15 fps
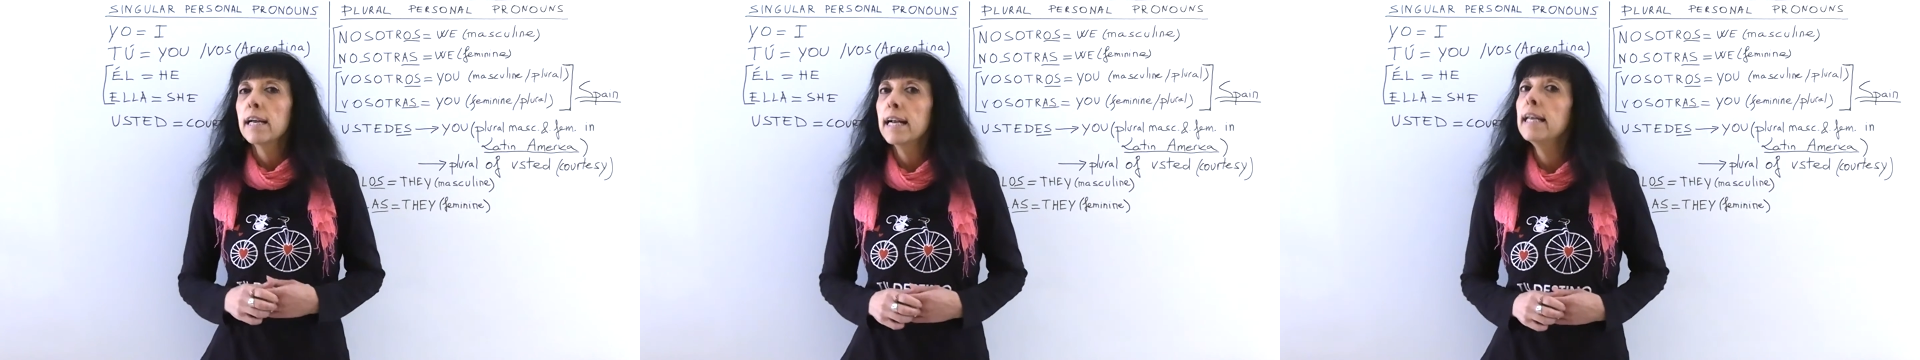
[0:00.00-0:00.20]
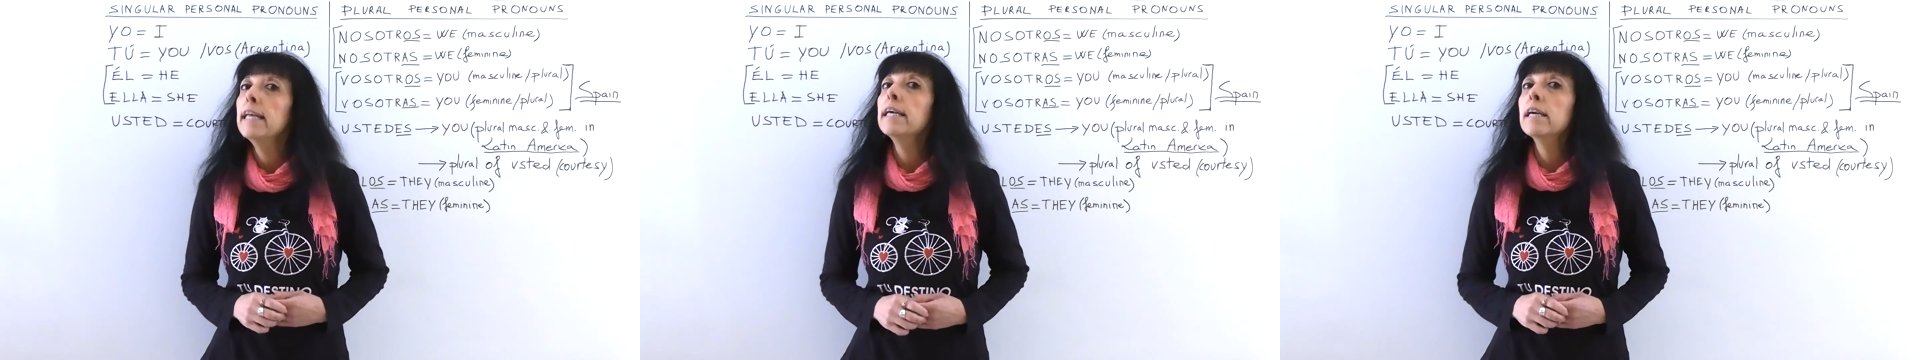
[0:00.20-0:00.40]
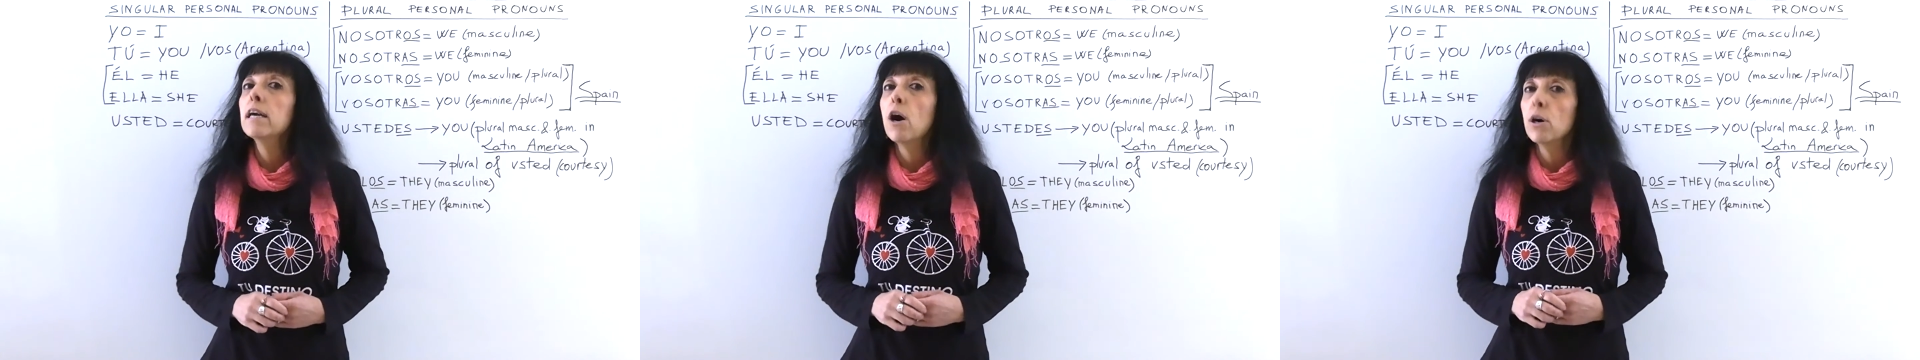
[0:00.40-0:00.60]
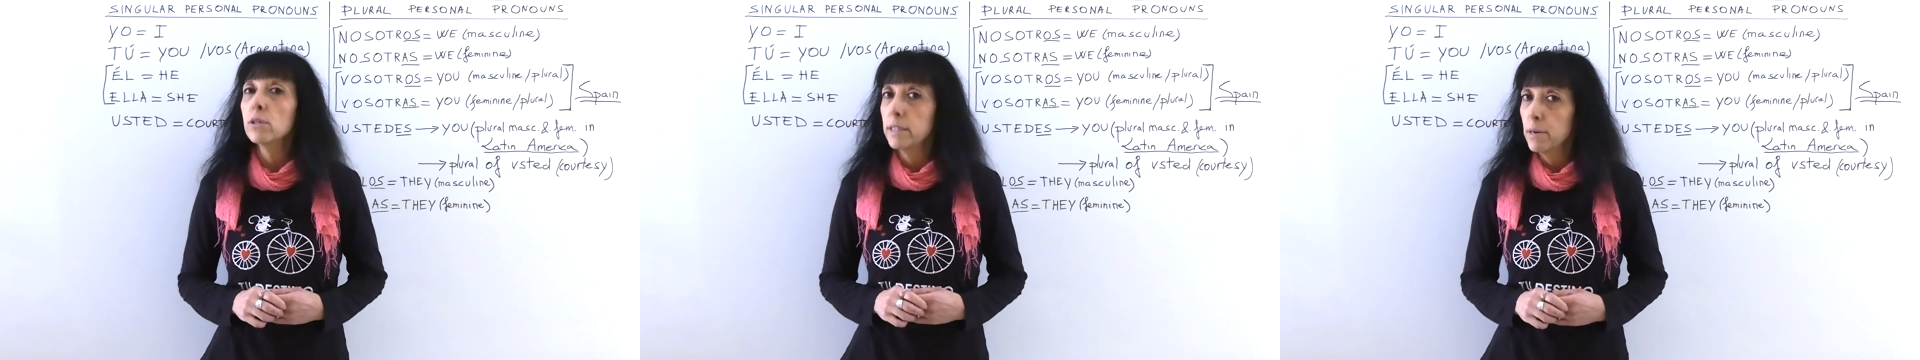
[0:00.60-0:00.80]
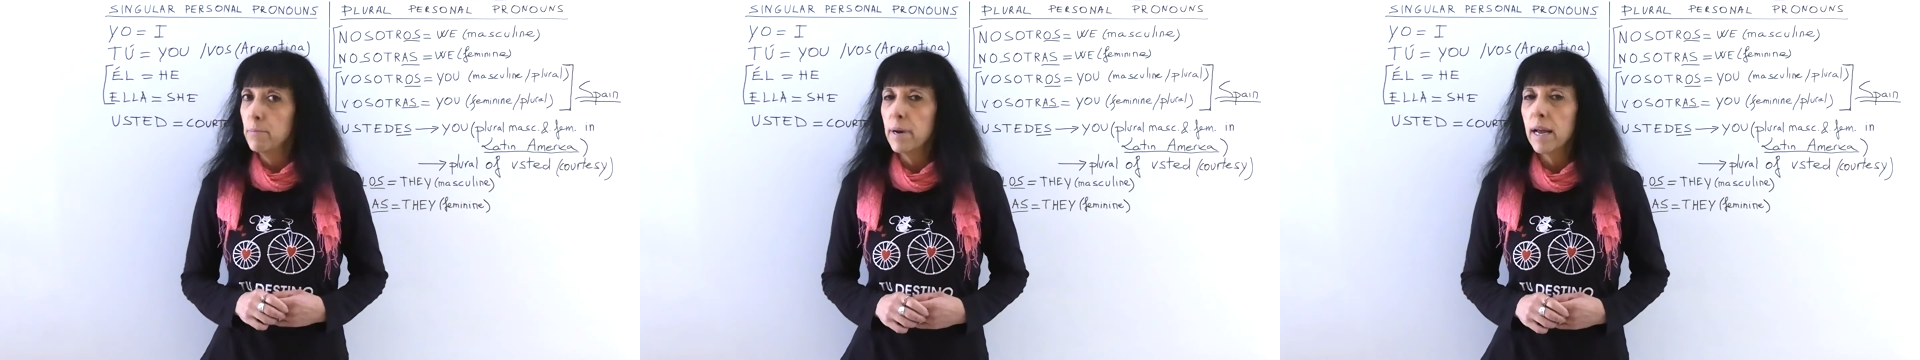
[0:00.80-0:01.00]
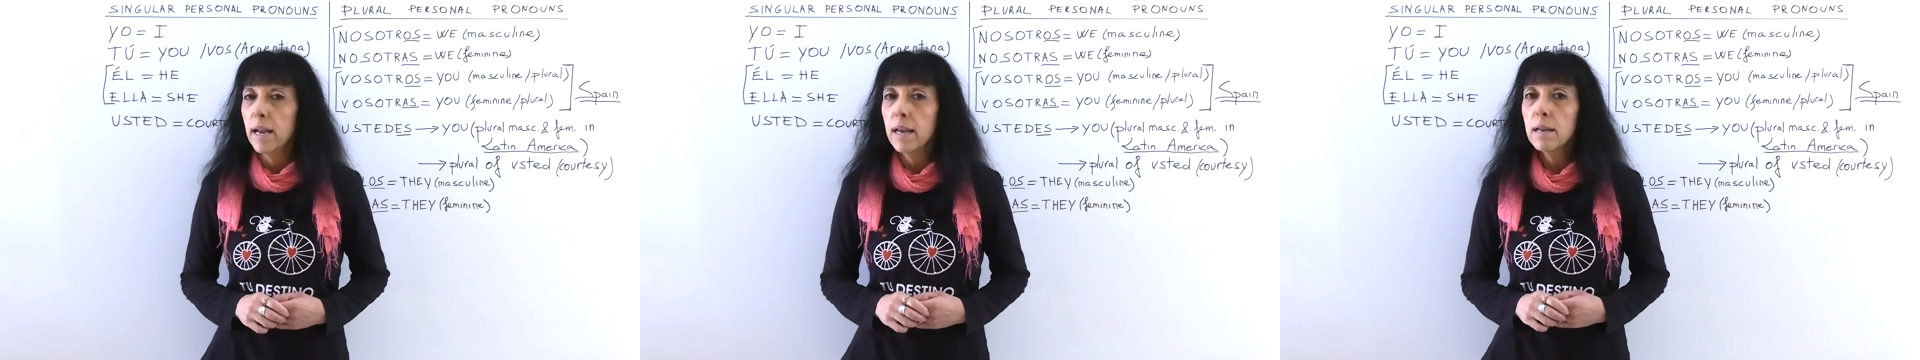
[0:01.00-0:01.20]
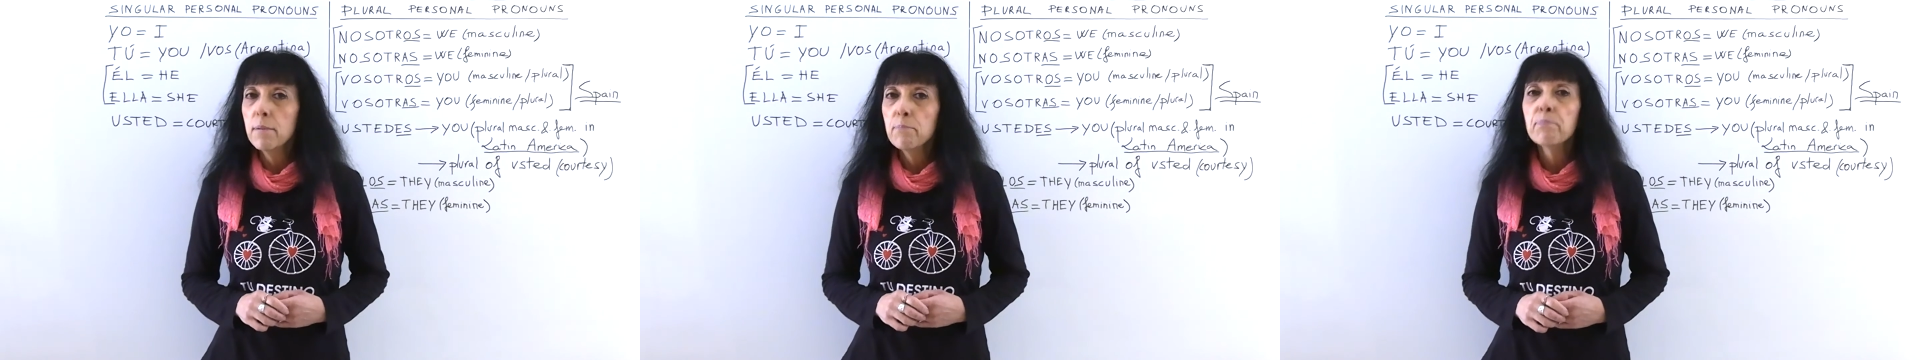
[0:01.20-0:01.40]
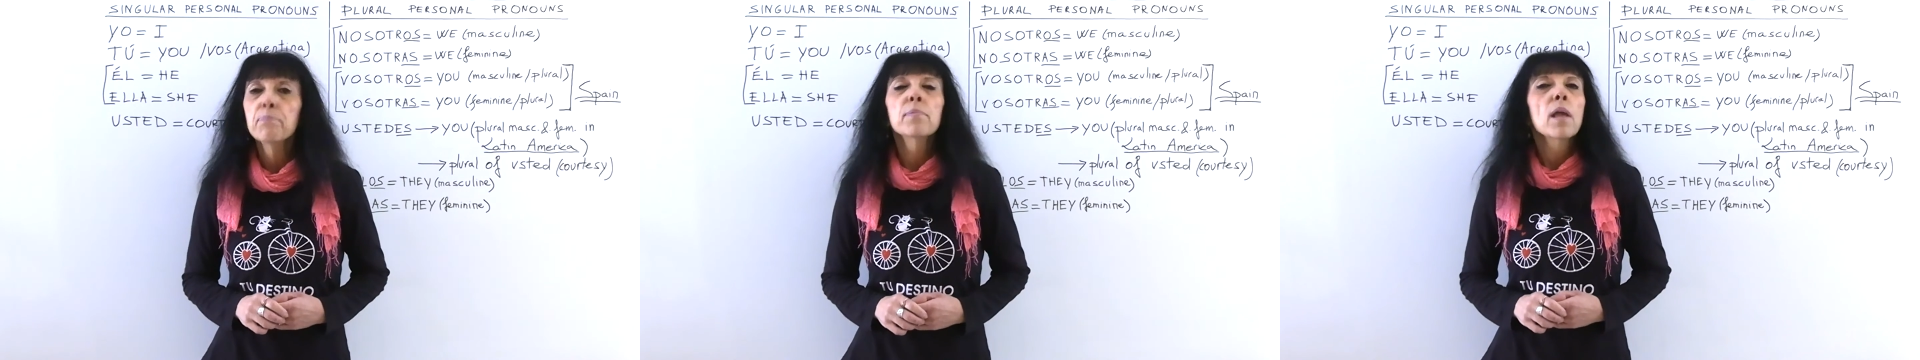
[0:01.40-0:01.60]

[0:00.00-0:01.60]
click on the bell.